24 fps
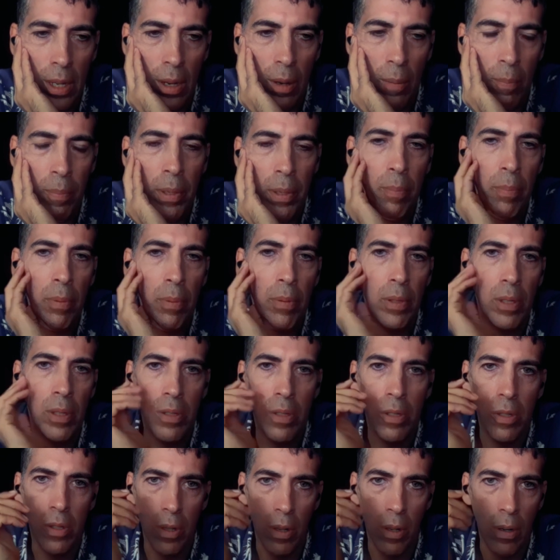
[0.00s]
tell people
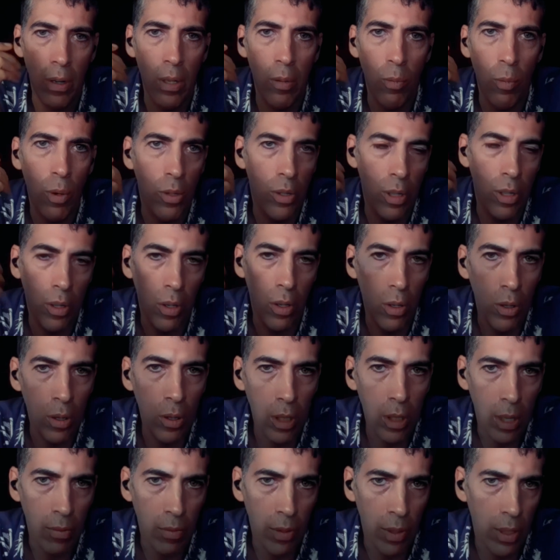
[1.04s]
necessarily where to
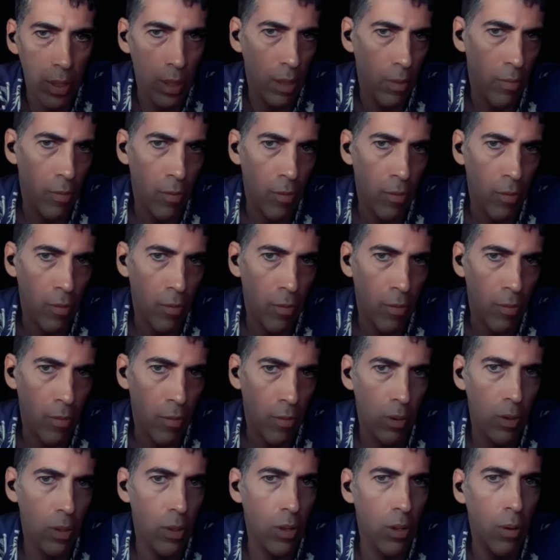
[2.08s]
look even in the frame
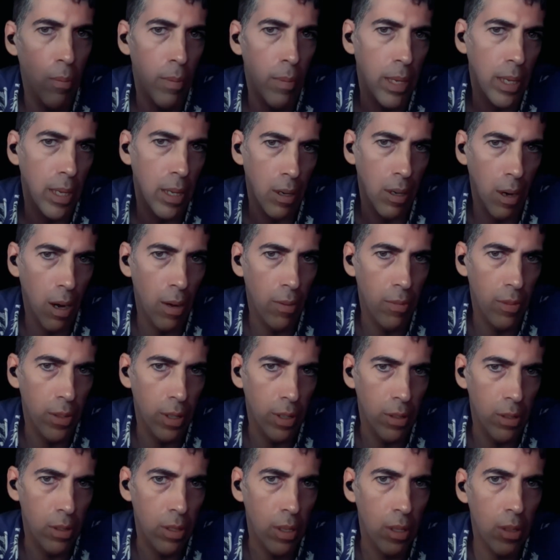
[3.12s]
where you don't make mm-hmm. it
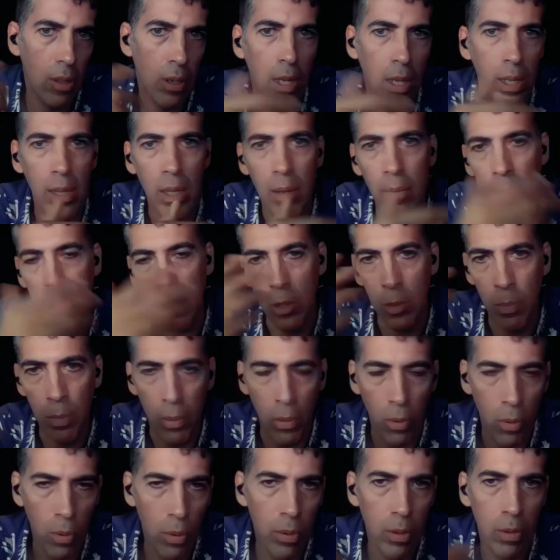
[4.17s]
obvious and you let them
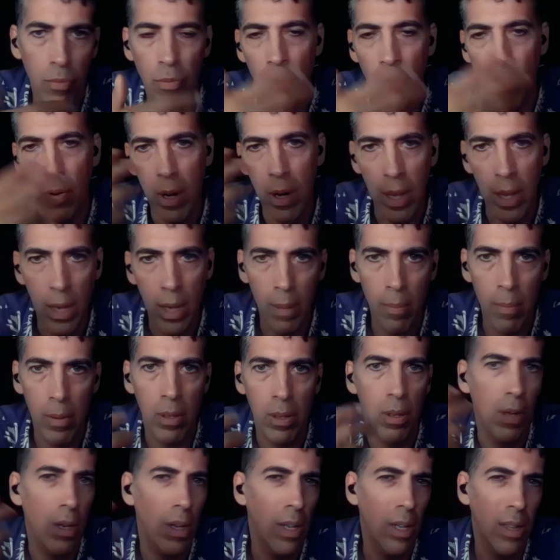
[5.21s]
explore the frame
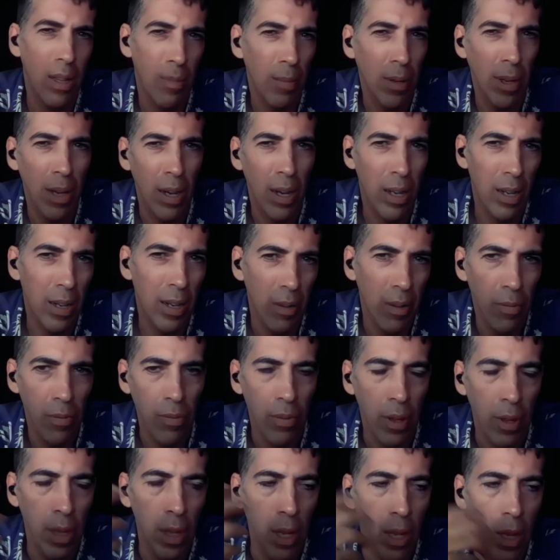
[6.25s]
and you let them kind of